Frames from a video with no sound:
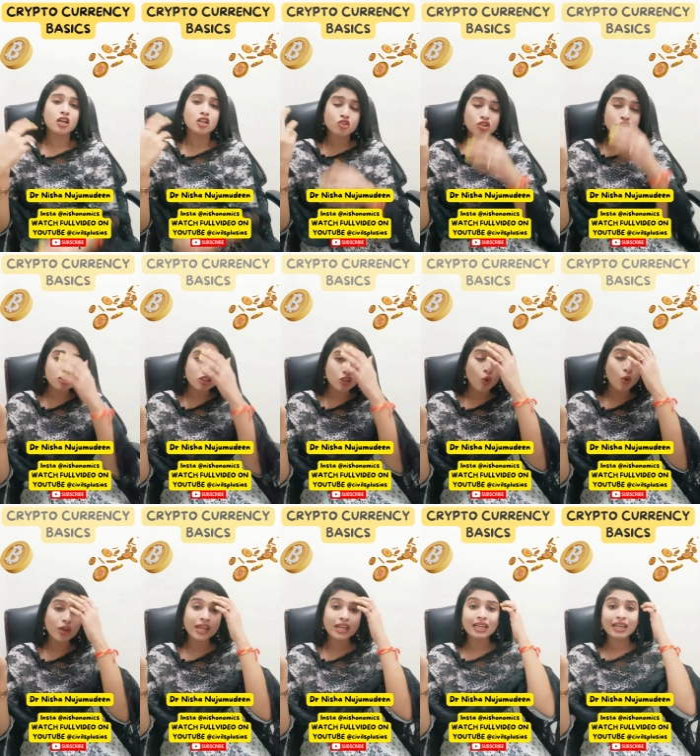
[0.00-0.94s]
So
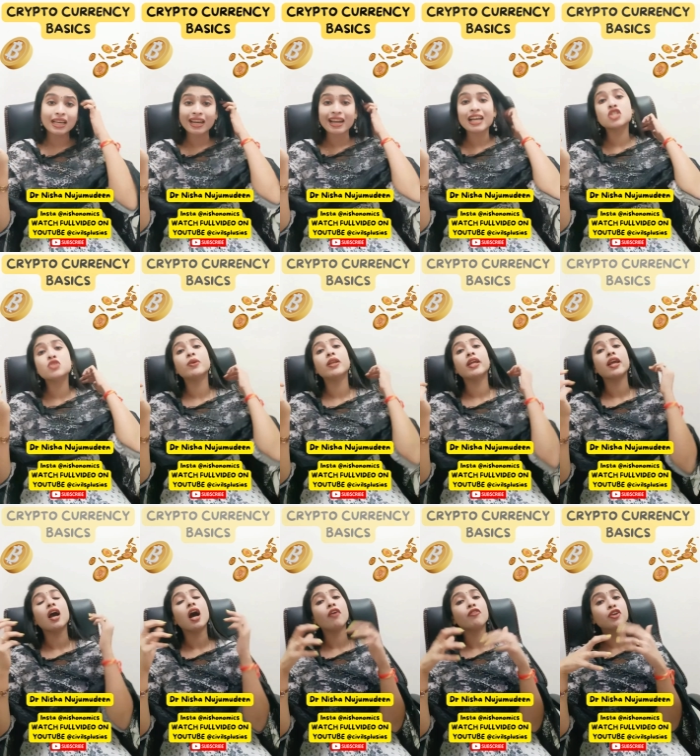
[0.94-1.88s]
slowly and
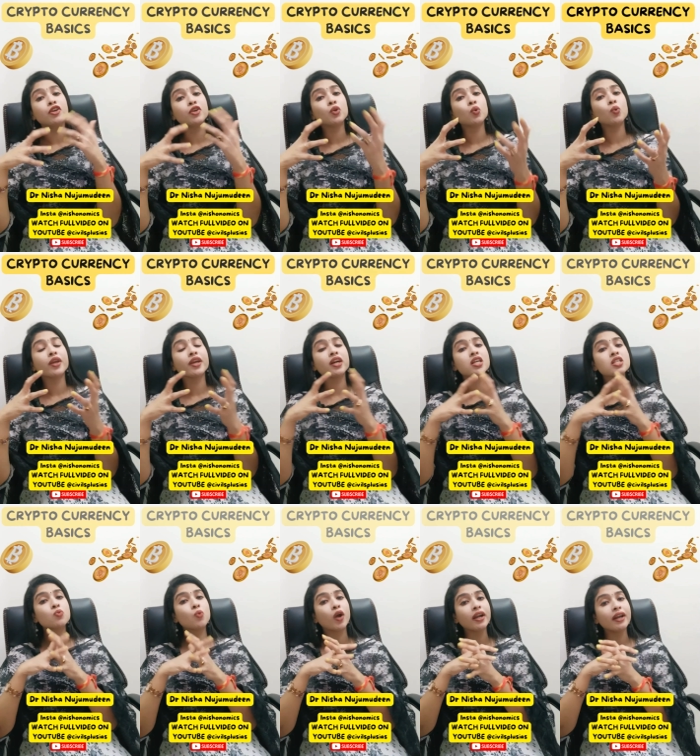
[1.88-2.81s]
gradually, after 2
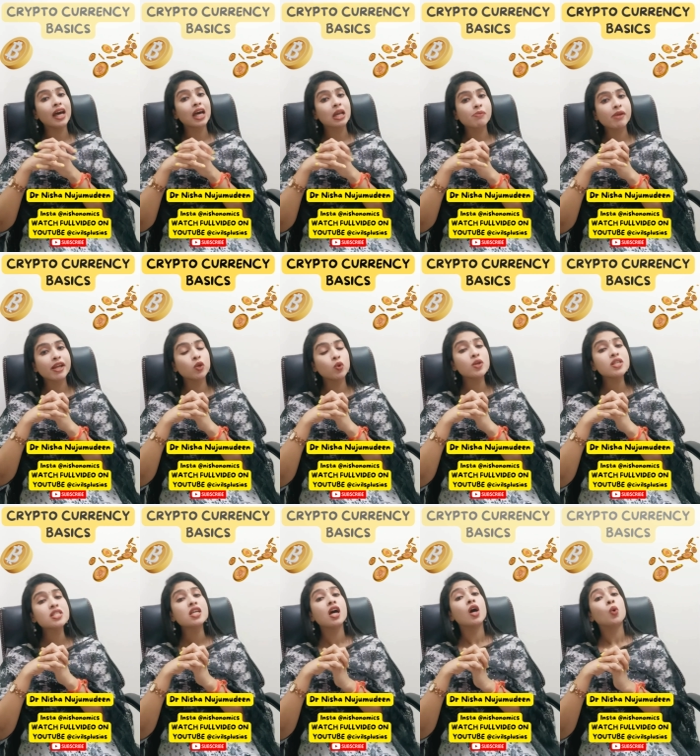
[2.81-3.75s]
years, what did RBI do
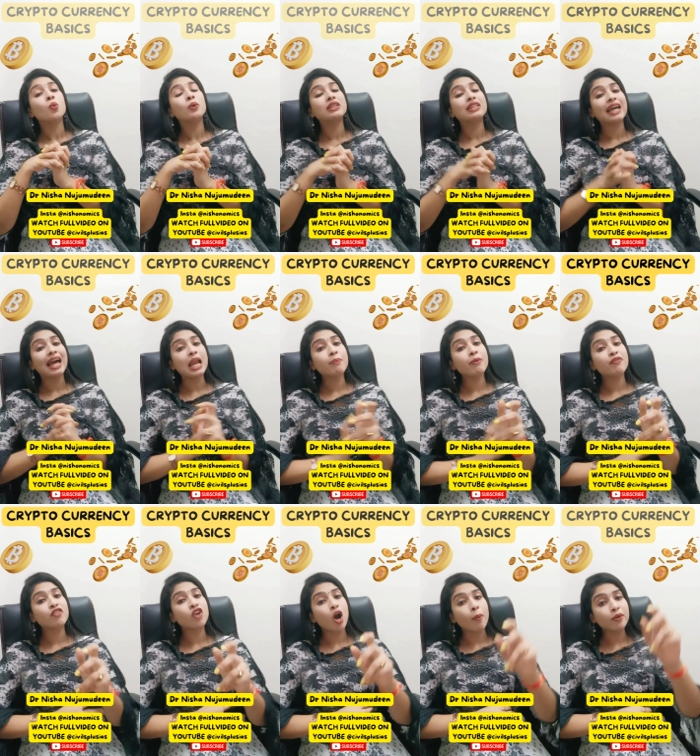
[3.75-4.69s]
is, with the help
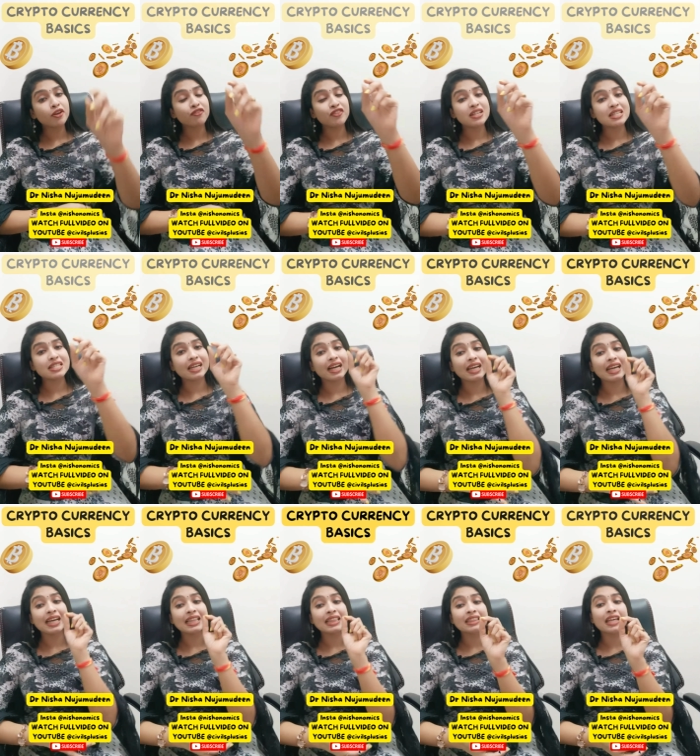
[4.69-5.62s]
of Government of India,
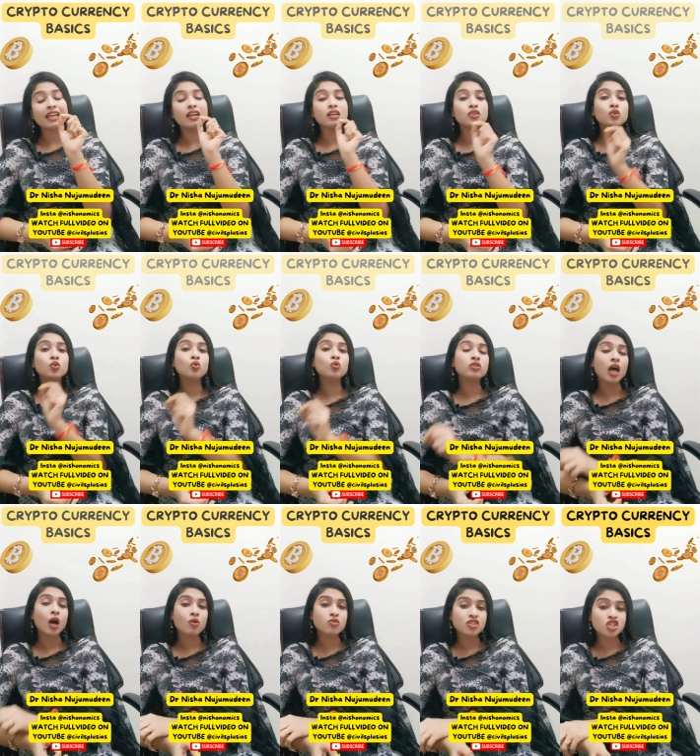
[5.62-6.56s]
in the year
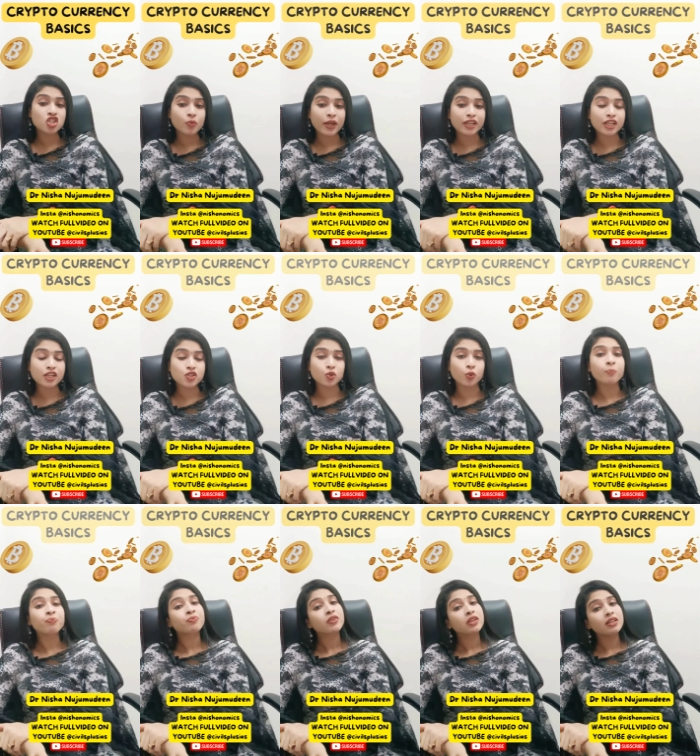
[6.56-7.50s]

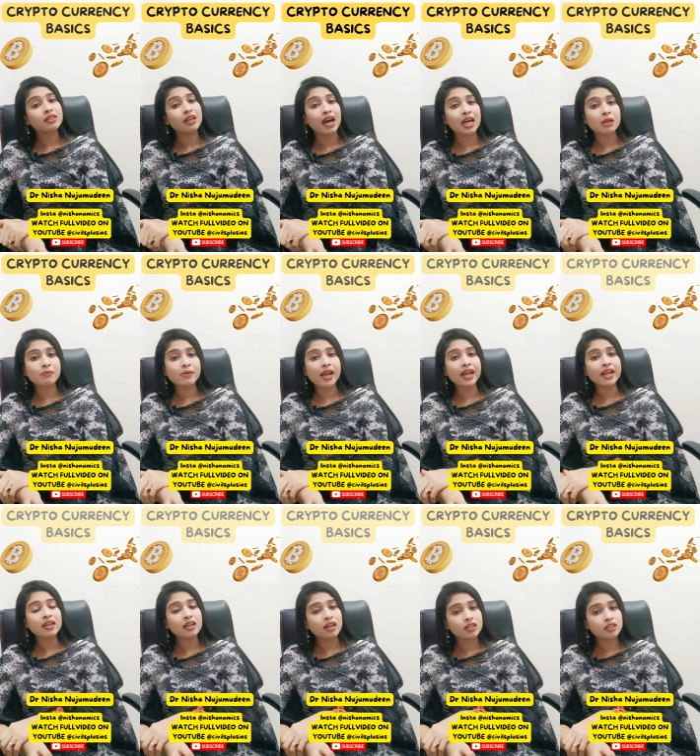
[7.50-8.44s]
2022, the
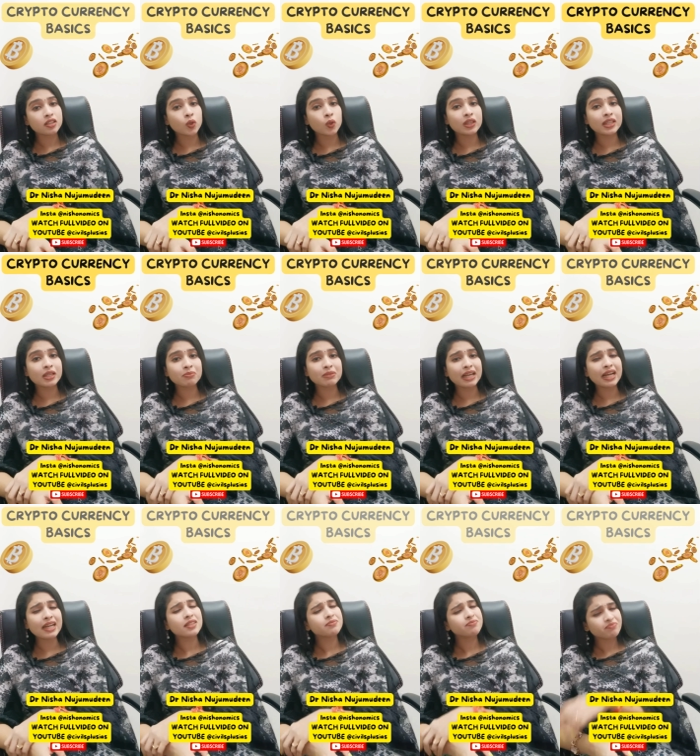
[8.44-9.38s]
RBI told them
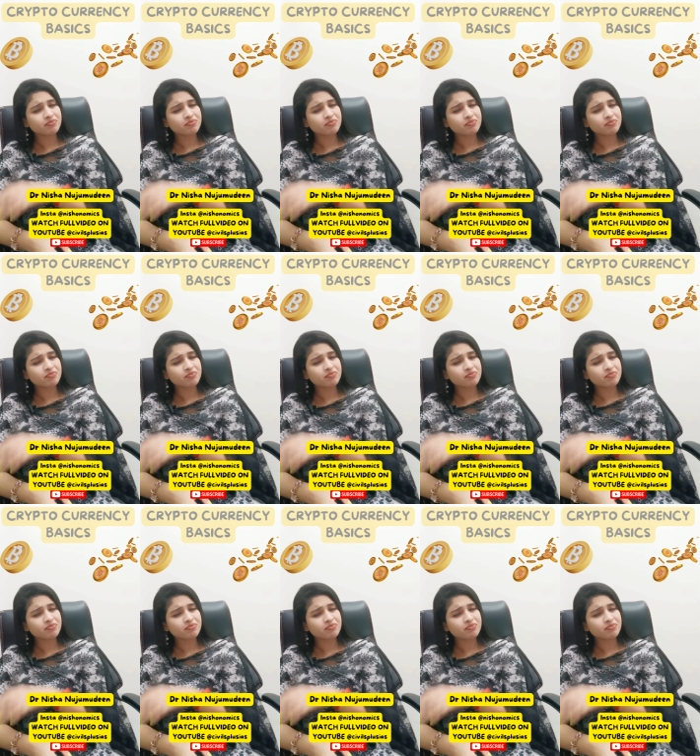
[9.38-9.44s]
that